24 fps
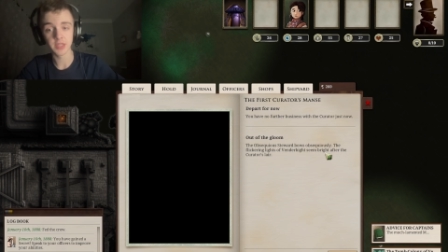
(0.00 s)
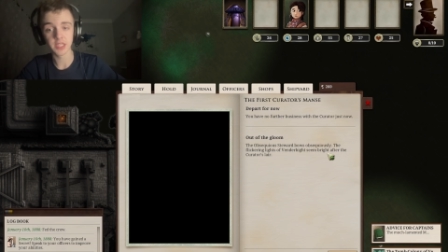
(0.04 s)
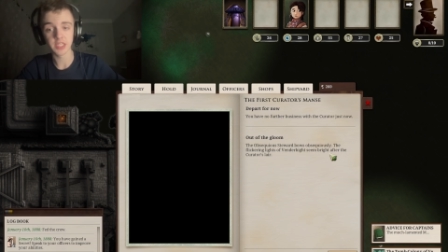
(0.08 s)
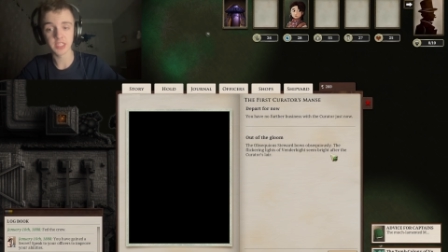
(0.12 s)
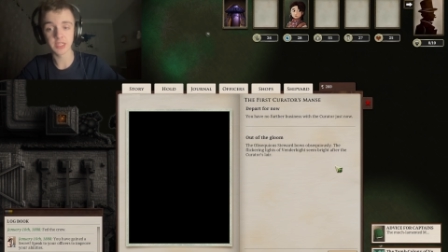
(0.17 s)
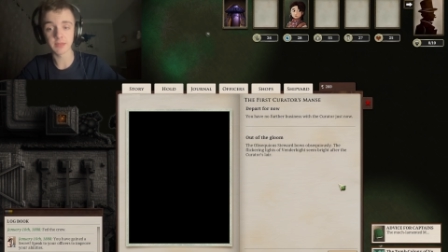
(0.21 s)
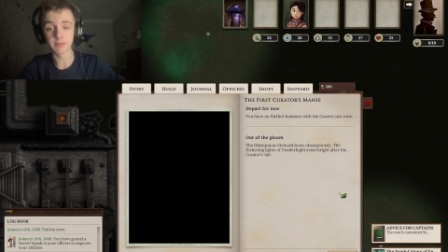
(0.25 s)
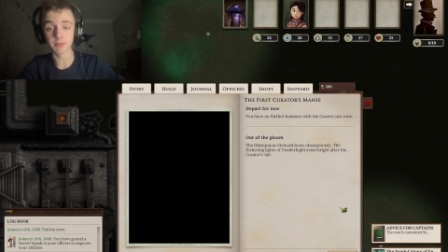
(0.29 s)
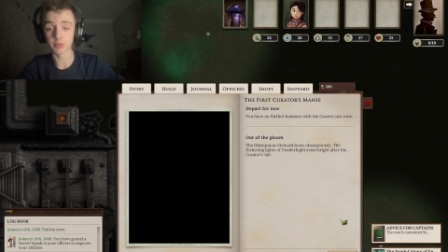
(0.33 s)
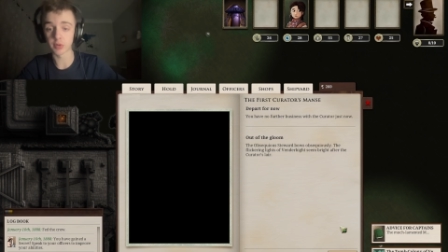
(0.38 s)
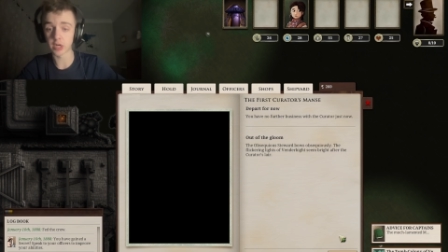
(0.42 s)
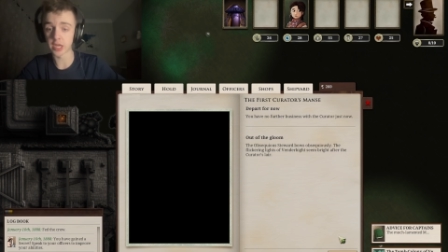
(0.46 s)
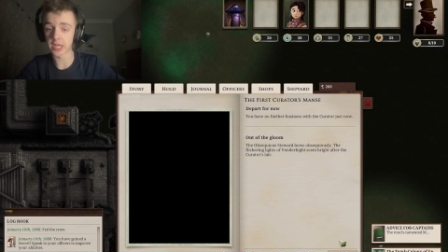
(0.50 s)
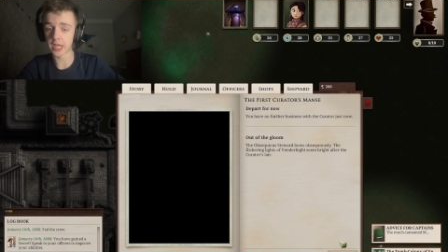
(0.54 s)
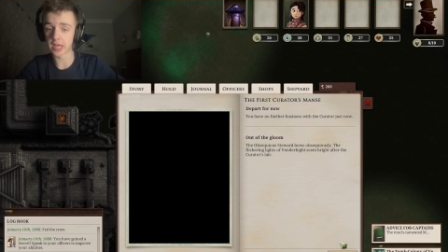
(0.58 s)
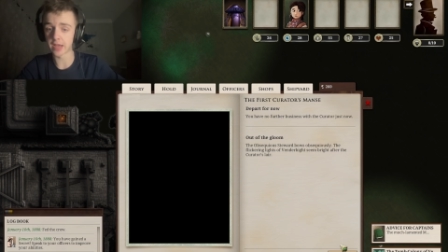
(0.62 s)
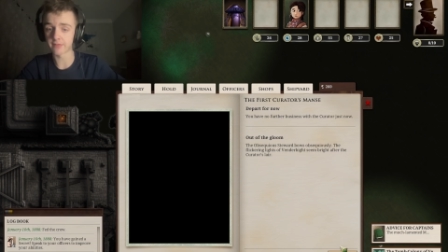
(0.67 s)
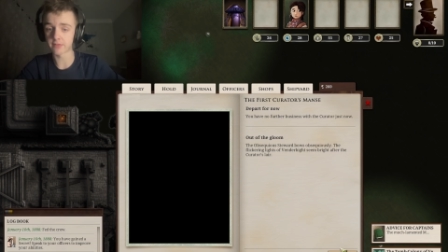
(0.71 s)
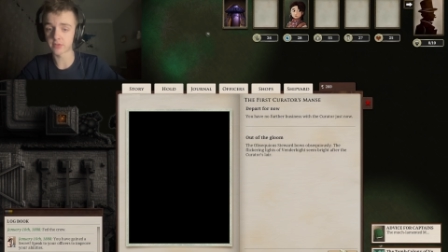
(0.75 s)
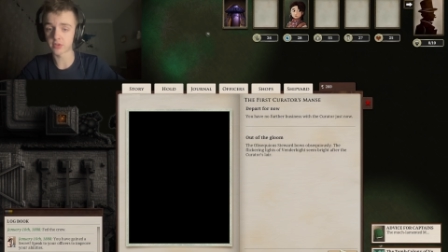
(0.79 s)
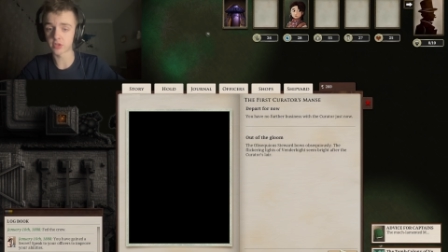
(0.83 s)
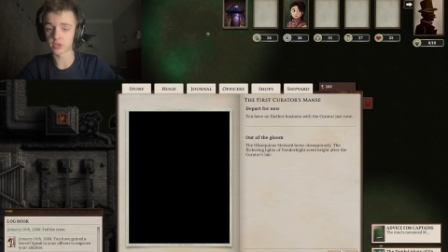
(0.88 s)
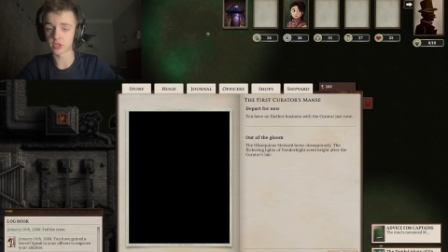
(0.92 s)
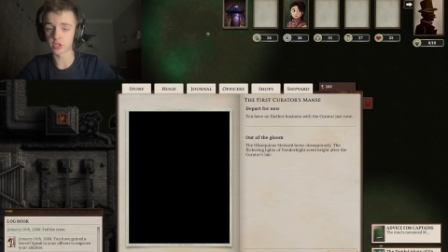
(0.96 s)
seem bright
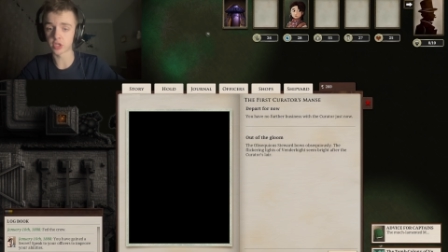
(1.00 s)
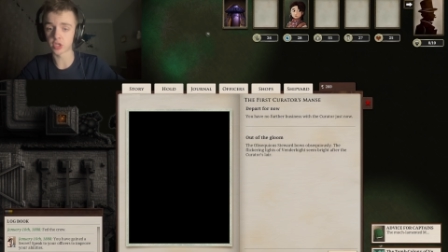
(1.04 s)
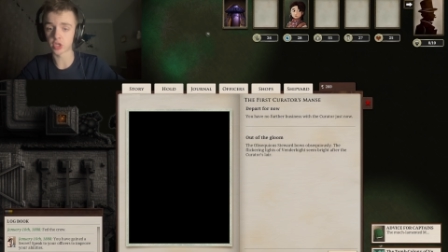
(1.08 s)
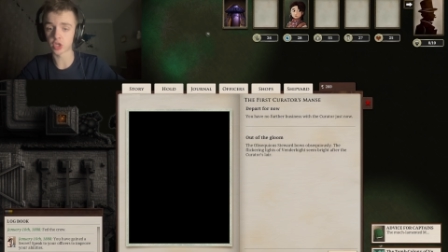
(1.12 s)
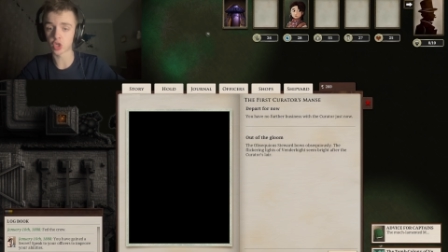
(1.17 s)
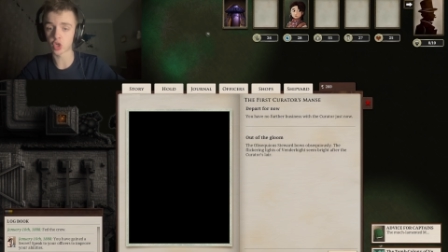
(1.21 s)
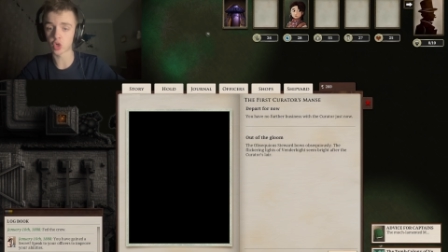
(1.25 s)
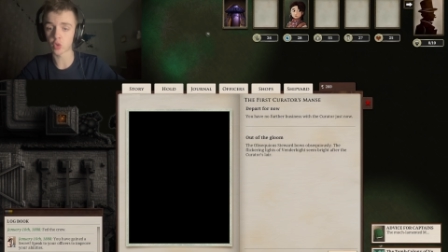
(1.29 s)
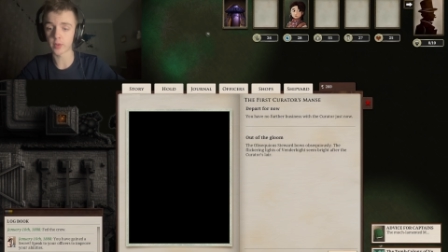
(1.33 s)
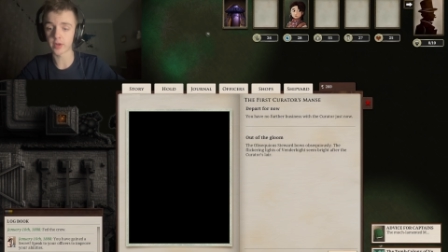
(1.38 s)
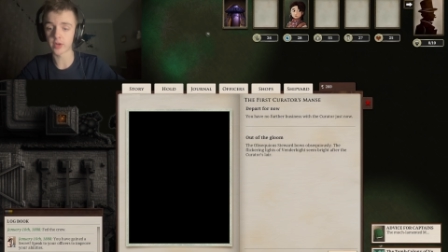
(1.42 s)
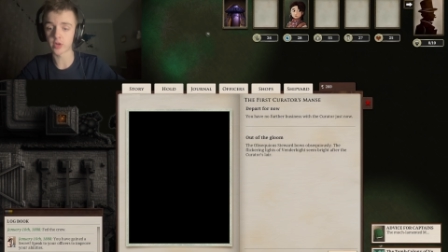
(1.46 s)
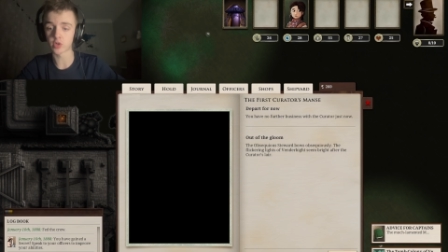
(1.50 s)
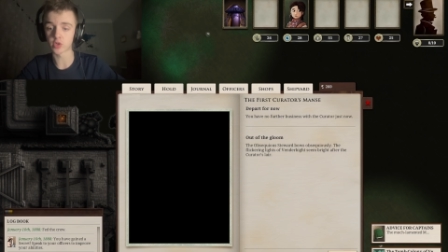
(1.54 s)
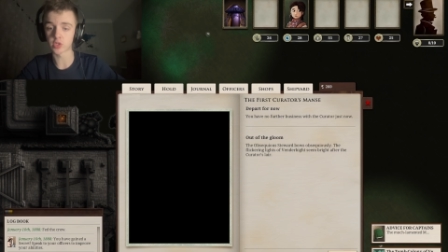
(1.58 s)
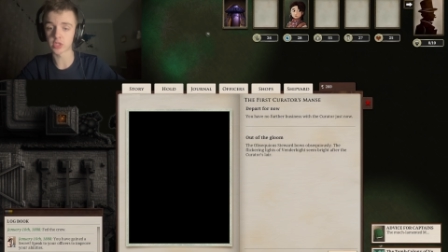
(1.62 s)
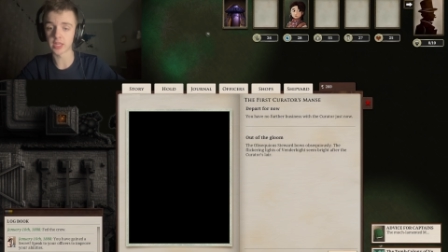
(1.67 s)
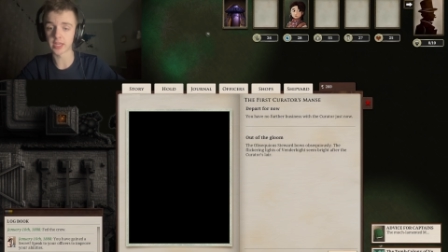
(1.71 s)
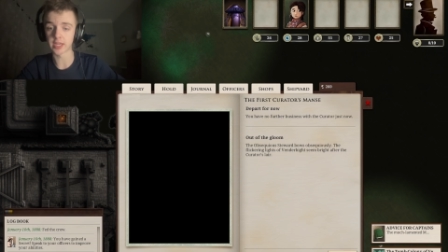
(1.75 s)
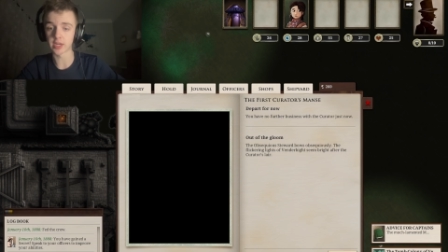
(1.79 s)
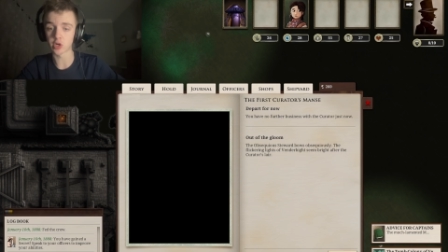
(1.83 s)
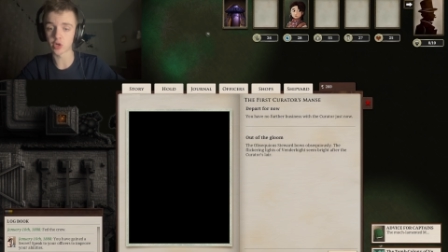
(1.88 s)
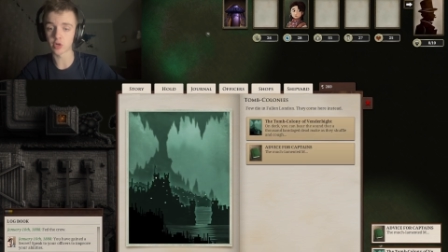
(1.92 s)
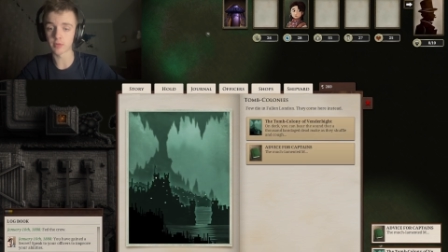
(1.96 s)
after the curator's
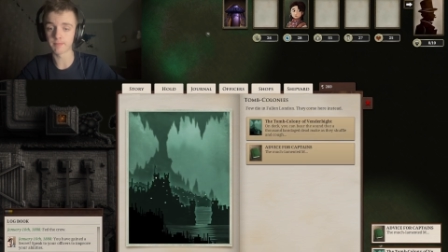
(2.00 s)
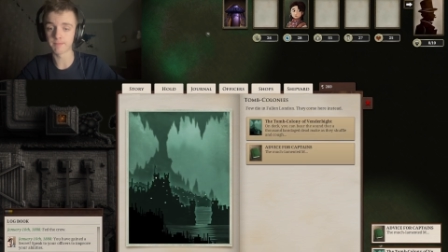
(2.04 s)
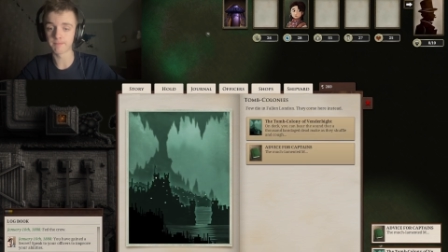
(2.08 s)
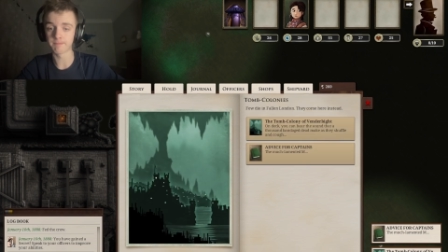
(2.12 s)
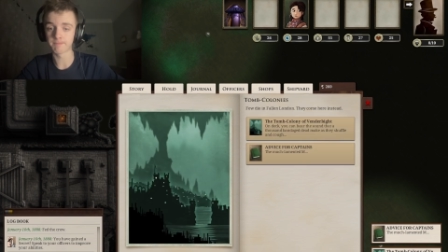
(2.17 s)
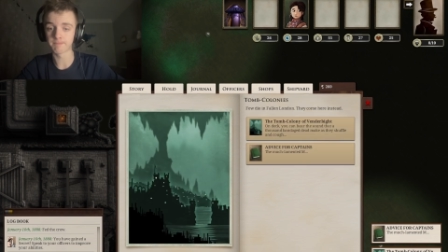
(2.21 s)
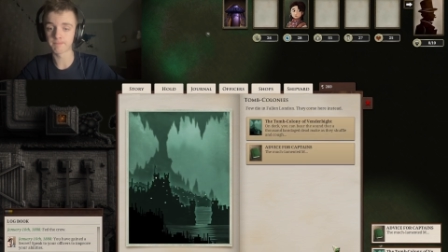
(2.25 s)
lair.